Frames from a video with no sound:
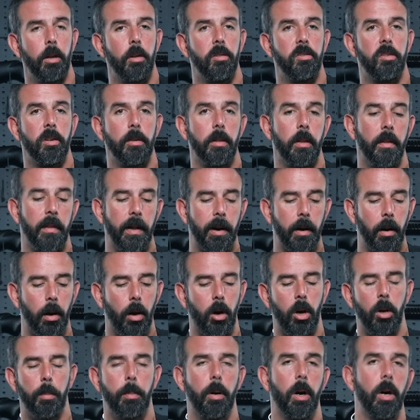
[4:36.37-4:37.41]
so that they are
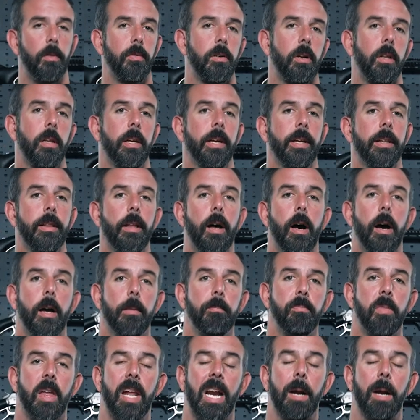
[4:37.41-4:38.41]
all perfectly in line.